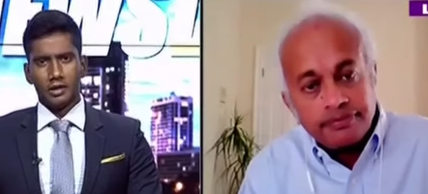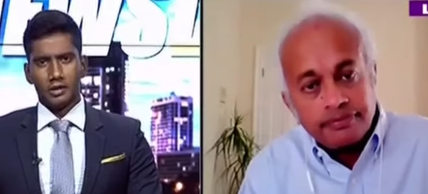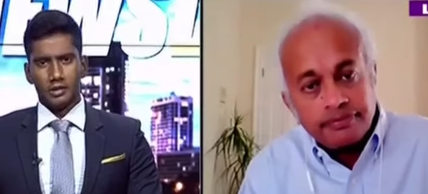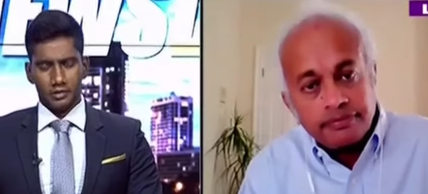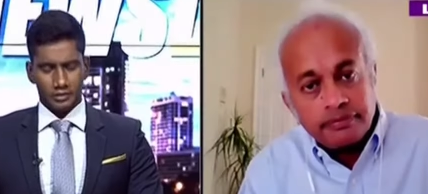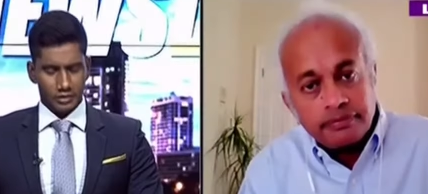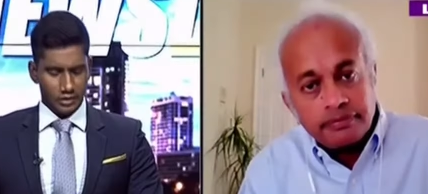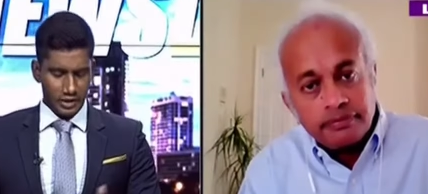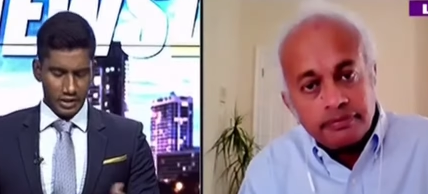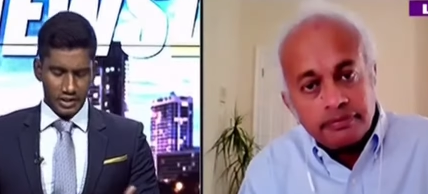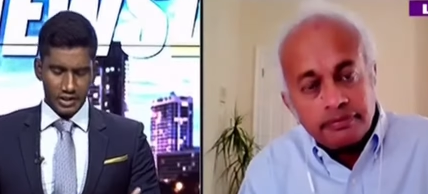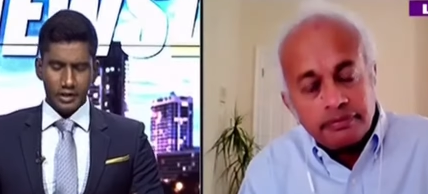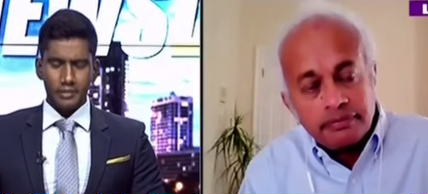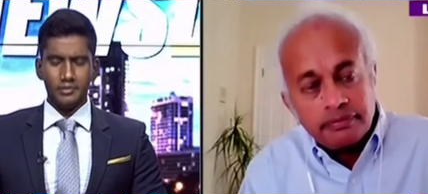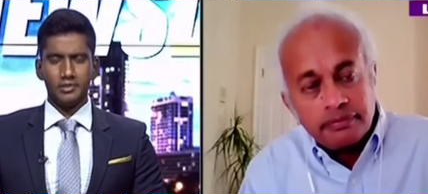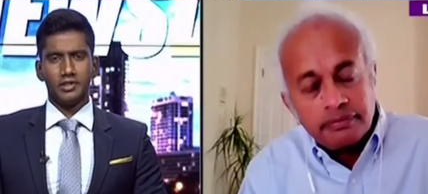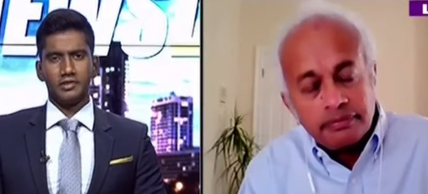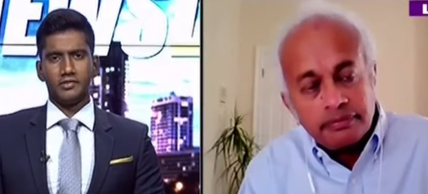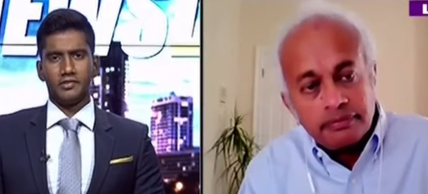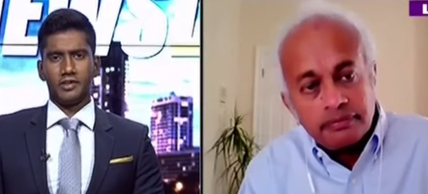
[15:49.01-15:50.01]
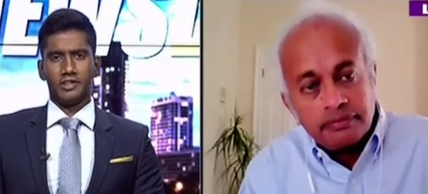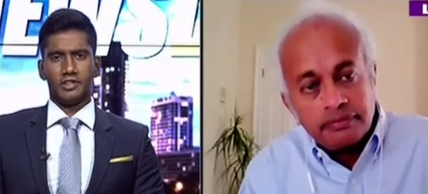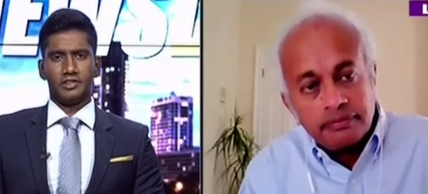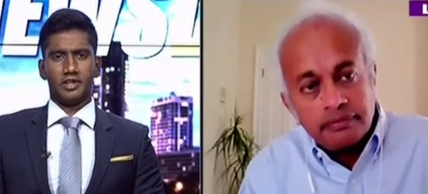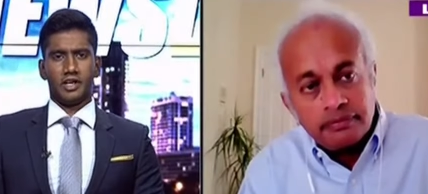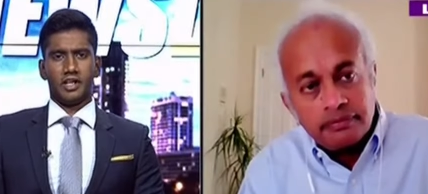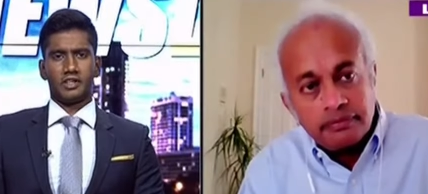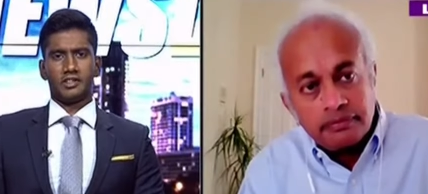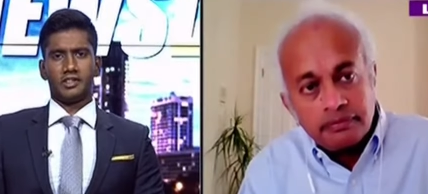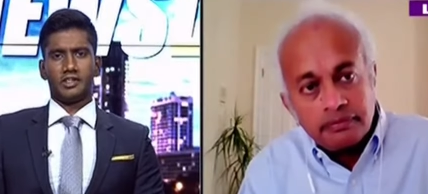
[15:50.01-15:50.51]
Speaker 1: in terms of
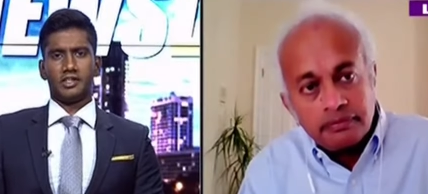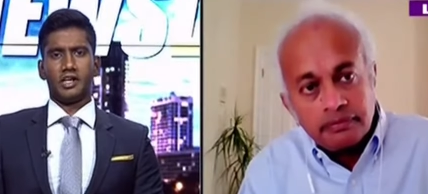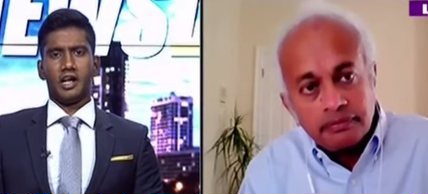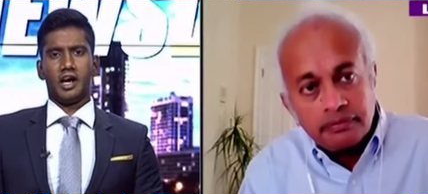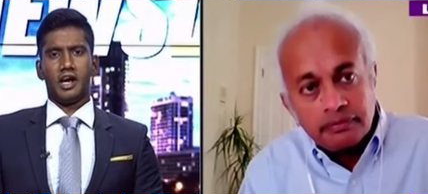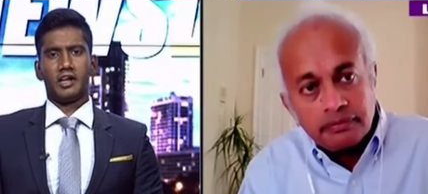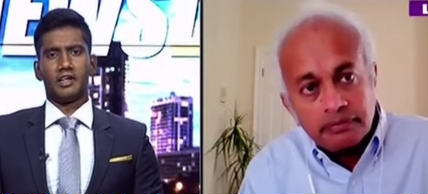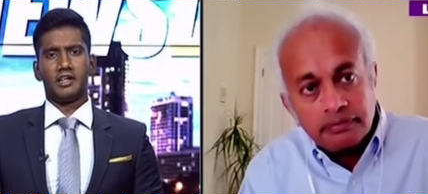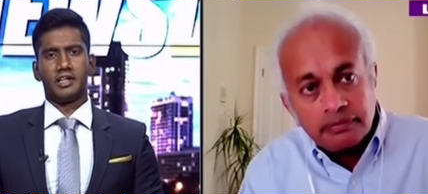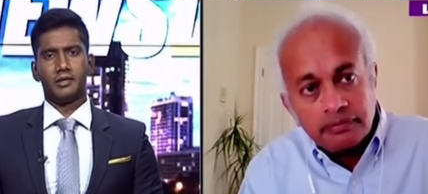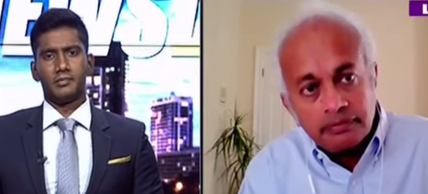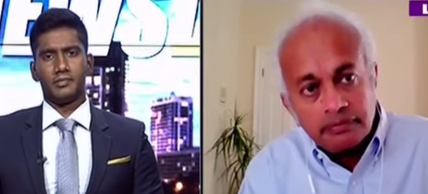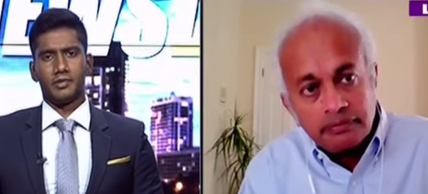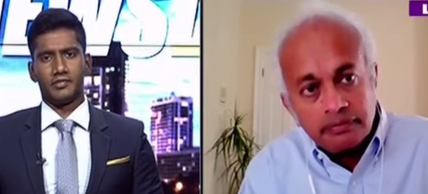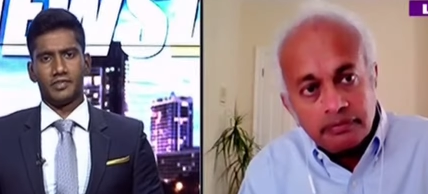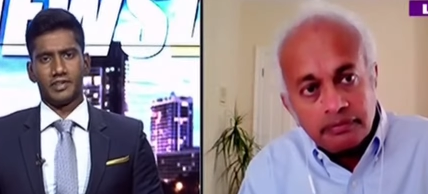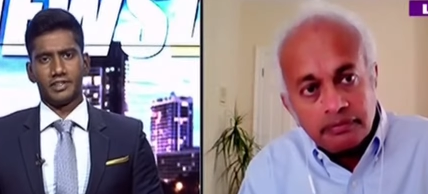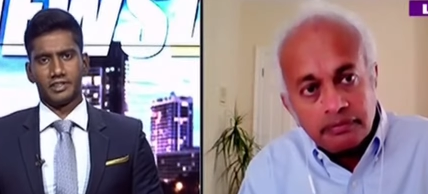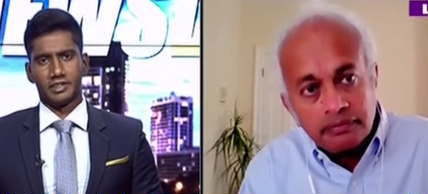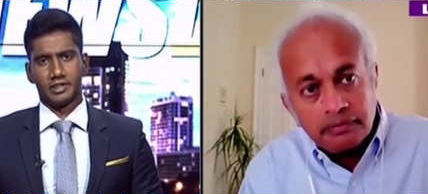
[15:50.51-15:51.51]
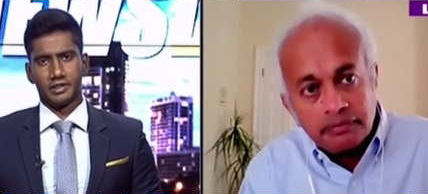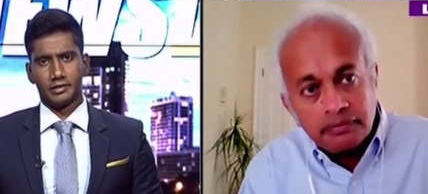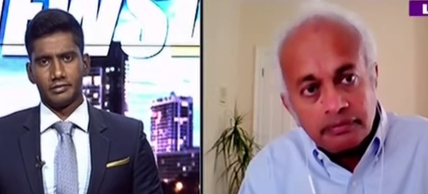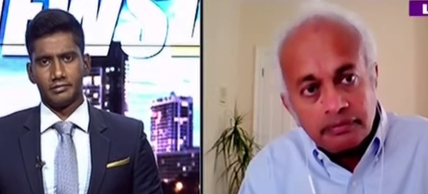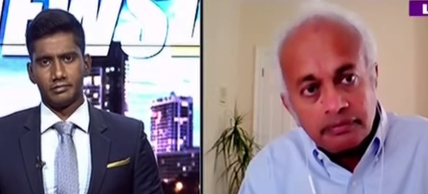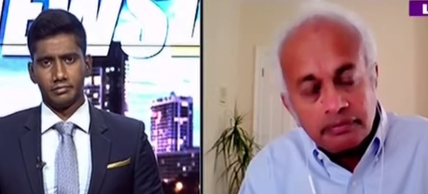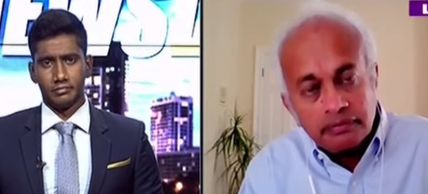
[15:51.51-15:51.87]
restructuring our debt, Professor,